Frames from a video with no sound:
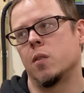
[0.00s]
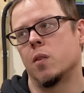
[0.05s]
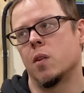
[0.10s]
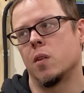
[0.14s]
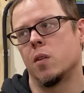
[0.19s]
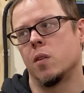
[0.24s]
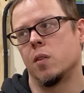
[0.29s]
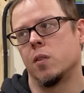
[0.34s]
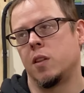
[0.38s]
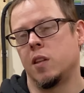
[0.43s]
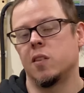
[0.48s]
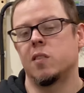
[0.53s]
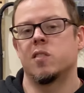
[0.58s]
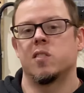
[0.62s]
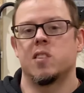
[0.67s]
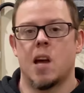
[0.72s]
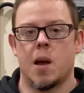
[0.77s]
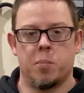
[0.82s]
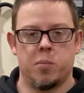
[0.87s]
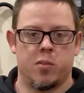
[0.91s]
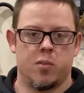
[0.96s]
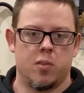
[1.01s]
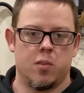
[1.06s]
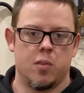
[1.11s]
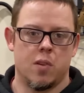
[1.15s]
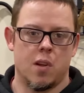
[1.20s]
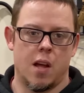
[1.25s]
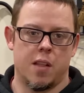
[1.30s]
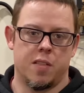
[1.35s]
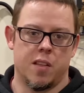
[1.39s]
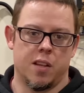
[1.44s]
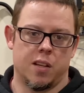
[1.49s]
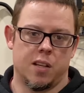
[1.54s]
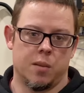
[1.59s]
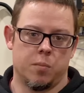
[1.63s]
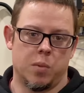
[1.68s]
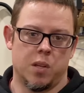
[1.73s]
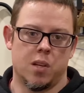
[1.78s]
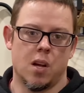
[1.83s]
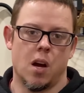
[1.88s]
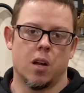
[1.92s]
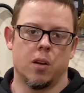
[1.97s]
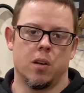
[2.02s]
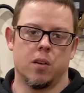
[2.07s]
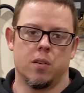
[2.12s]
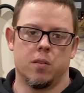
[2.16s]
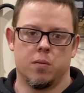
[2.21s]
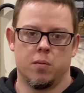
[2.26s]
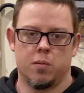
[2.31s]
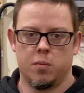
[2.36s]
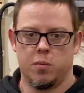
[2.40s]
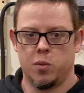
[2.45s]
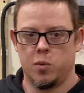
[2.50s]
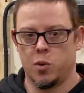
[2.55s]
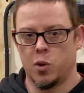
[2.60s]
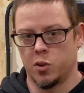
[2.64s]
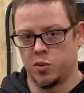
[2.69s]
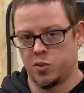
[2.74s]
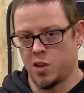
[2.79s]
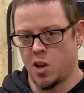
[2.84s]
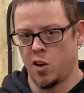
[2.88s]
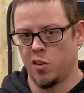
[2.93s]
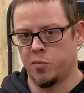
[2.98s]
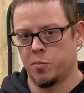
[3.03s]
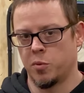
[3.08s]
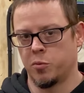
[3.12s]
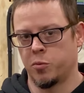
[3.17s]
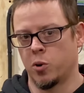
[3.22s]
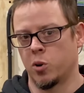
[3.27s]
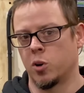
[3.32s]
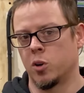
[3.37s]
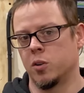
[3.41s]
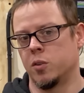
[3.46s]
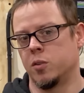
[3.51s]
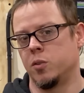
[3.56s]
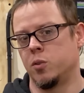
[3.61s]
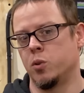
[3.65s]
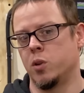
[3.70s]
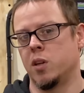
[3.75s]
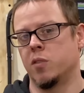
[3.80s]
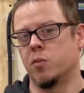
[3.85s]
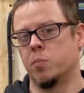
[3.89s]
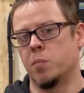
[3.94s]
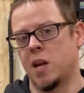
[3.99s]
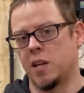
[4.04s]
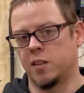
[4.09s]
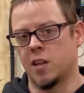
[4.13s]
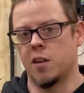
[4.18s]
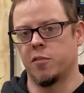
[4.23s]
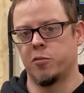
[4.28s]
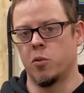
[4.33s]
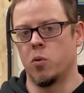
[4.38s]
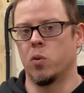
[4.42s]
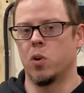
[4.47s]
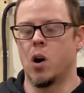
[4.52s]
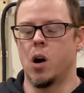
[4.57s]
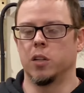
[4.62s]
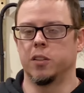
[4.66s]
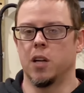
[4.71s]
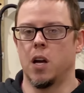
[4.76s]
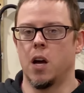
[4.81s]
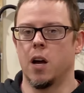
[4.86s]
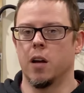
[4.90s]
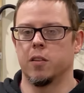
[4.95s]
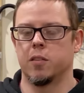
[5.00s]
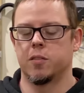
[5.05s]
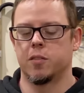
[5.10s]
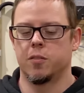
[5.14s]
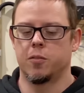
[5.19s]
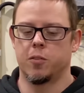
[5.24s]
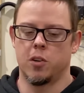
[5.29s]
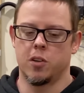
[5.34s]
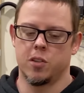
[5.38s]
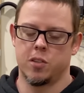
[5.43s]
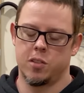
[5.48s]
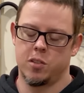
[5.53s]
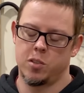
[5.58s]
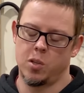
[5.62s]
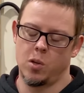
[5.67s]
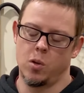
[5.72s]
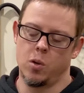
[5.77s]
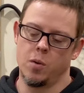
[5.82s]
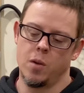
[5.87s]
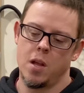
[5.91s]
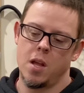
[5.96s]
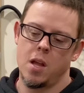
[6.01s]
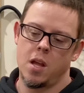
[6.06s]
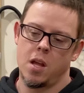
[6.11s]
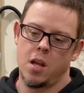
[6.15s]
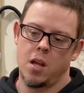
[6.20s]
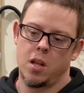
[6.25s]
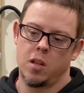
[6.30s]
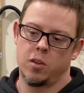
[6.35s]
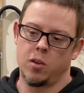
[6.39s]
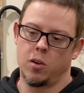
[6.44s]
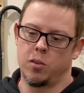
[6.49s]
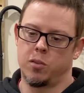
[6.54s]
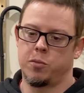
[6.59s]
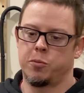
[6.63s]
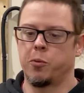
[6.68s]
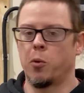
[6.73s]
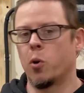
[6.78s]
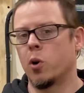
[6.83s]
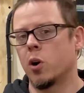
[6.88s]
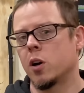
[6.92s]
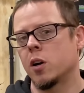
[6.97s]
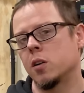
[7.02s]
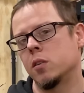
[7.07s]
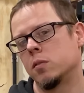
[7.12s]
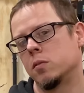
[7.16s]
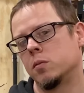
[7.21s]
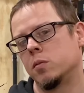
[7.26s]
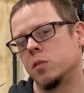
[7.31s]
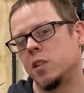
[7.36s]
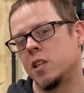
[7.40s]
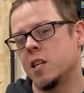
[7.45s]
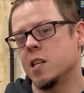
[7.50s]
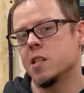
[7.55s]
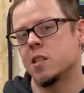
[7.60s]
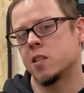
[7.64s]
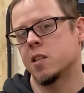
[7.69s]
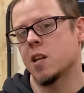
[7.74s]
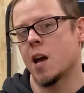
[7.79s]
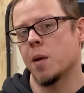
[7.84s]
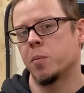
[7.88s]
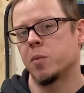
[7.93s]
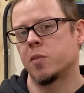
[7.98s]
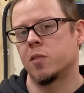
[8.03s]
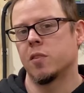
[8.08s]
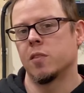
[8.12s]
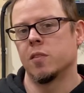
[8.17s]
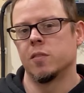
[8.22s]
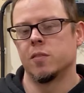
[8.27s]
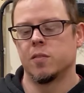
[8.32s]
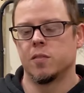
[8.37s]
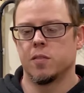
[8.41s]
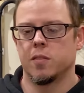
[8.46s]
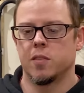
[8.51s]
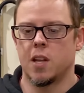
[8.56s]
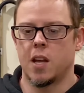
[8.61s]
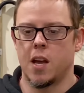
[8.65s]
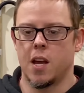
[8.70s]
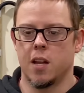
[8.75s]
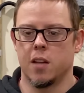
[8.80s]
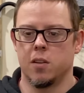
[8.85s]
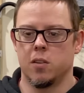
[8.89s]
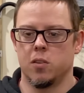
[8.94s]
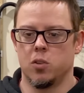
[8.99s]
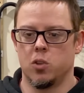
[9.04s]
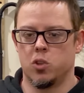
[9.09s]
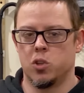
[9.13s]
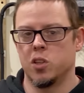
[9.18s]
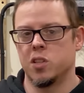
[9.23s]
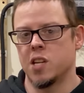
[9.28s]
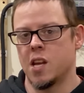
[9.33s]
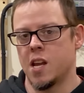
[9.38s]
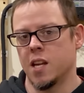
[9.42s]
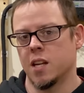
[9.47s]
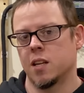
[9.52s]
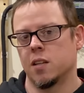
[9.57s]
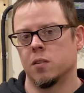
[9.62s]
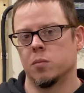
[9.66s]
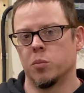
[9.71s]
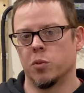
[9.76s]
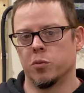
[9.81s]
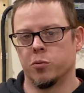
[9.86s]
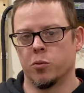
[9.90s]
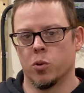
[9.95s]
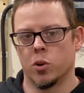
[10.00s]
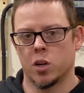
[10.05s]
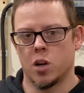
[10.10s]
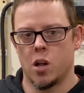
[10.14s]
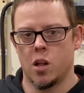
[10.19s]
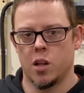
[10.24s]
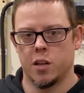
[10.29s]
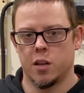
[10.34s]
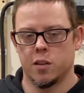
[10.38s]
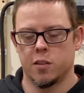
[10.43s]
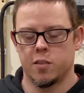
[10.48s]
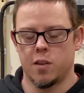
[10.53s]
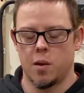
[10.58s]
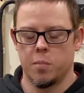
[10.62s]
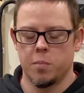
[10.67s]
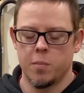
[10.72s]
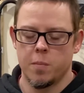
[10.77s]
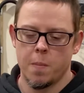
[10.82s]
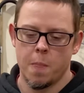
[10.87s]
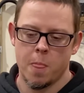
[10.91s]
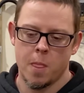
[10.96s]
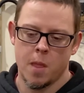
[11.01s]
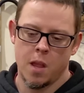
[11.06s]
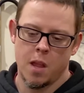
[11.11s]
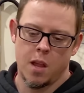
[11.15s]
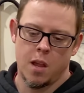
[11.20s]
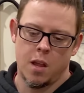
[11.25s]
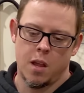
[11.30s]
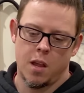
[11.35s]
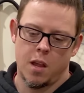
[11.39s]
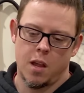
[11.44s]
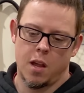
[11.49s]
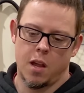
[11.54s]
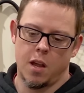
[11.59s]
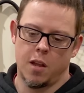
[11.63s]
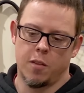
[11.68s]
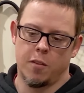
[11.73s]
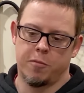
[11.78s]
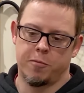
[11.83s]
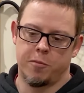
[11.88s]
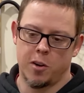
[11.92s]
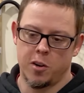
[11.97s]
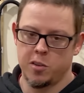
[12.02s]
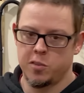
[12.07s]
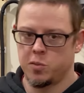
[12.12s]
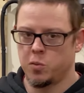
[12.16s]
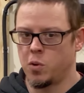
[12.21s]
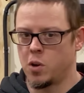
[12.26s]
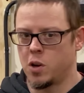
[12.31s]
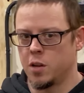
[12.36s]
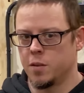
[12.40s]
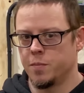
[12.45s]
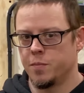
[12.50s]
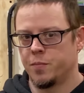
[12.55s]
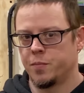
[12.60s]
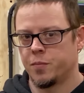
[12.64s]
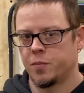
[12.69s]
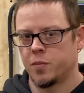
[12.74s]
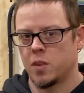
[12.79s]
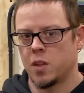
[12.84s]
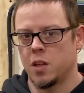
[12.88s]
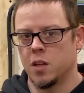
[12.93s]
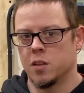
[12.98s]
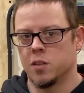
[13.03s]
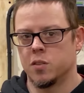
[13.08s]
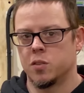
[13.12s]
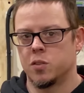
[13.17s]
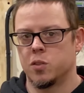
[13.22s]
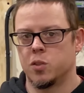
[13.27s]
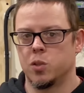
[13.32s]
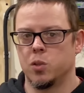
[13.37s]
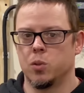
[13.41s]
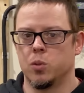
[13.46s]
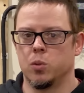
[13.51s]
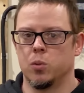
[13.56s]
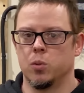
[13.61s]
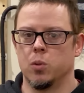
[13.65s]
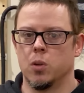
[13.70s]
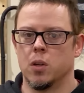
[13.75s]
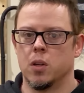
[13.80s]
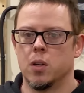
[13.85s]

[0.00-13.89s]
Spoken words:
these steps, I think, can be done yourself before you even make that phone call to us first. So there's 4 key steps that you should take before calling us up. And the first one is to